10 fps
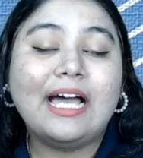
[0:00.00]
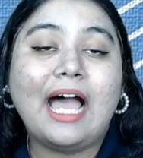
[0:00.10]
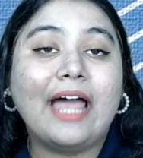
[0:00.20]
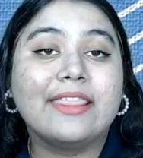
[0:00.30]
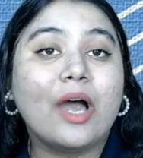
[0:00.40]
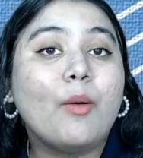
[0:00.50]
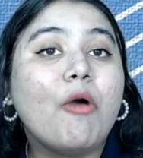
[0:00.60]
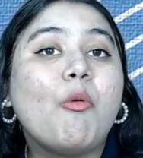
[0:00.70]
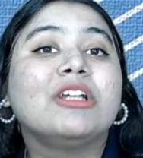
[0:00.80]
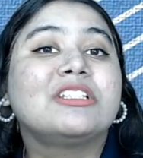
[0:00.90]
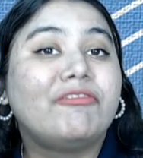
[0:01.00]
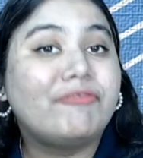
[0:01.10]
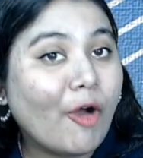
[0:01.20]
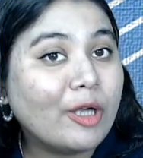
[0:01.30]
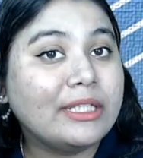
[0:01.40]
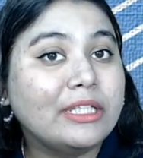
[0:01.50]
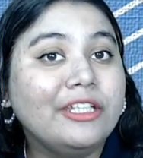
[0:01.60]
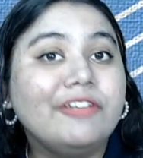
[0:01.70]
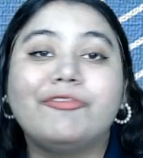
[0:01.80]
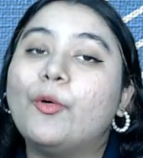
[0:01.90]
And now I want a
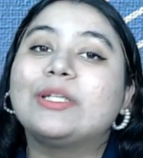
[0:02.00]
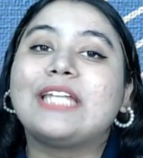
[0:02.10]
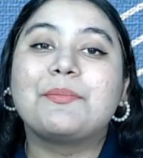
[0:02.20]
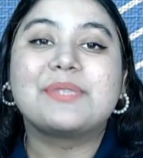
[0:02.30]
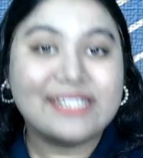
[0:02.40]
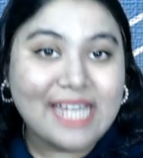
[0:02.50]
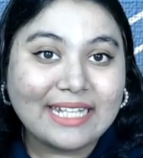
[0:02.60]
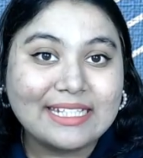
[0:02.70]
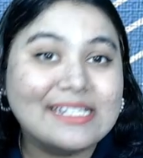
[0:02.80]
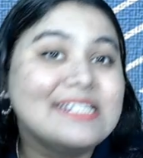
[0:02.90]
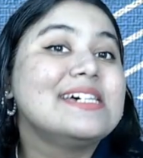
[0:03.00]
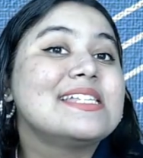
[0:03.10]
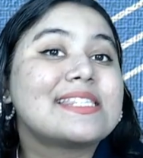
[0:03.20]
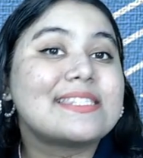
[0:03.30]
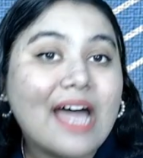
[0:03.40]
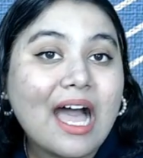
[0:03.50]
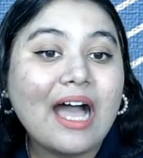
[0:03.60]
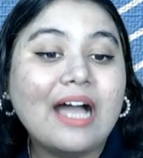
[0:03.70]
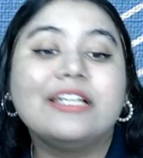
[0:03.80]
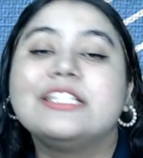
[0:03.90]
40. 4 times 10,
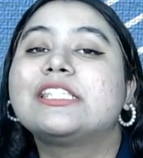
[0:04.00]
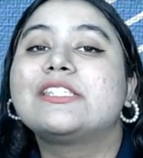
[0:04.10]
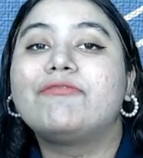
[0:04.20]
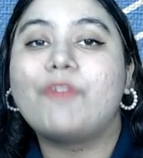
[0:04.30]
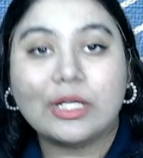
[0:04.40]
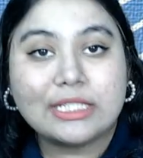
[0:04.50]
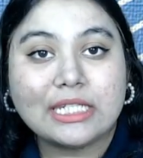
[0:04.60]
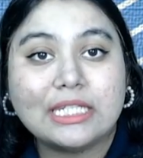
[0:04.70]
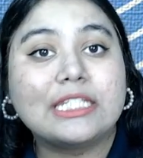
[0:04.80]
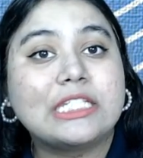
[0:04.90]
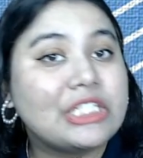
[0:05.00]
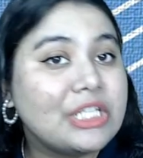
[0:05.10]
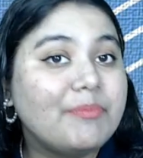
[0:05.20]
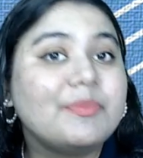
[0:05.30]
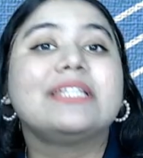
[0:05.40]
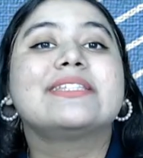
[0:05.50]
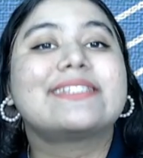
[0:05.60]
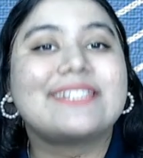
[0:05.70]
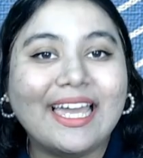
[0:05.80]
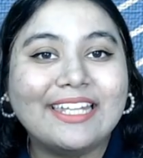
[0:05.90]
sa is 40, shib is
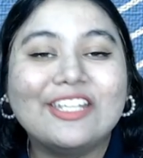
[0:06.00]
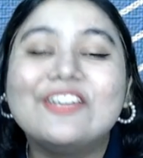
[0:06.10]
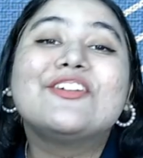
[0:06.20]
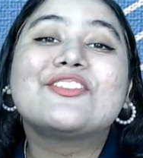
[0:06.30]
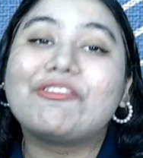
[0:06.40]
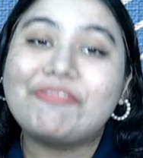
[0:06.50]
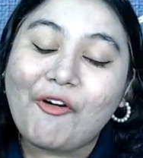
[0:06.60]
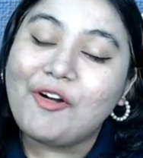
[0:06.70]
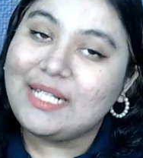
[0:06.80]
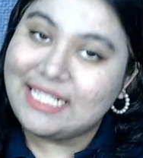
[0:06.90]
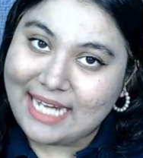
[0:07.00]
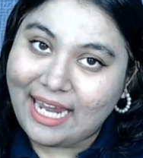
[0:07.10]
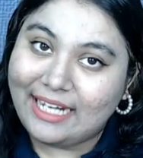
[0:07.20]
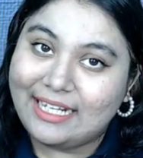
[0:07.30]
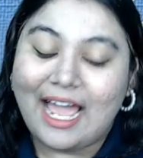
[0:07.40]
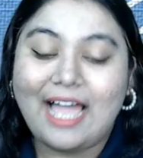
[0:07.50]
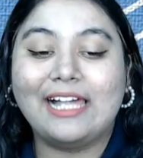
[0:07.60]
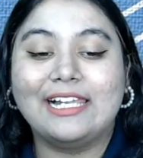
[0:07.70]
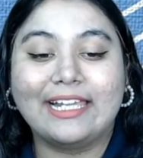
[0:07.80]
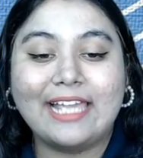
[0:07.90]
10. So for 10
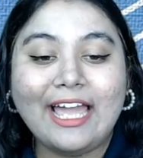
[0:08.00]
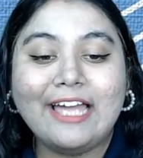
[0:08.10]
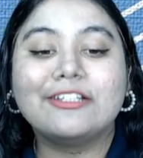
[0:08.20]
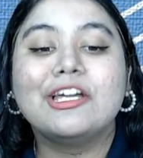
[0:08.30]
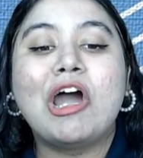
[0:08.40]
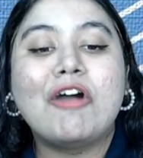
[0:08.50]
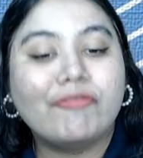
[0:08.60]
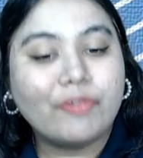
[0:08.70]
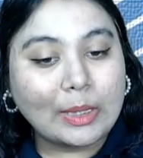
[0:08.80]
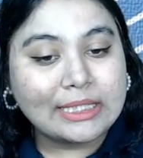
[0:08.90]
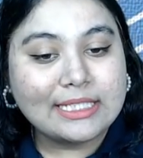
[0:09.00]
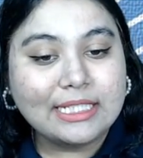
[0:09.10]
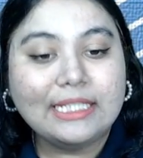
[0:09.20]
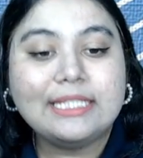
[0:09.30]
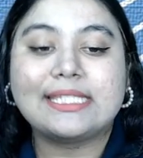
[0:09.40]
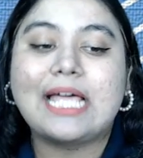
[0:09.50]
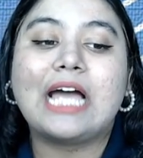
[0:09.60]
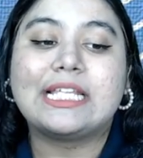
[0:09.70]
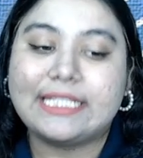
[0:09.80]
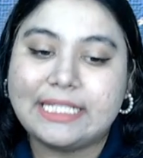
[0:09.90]
I'll get 40
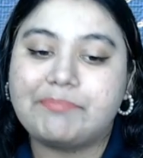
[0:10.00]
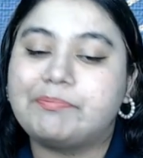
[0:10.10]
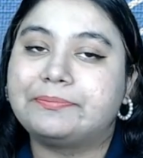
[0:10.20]
sashib.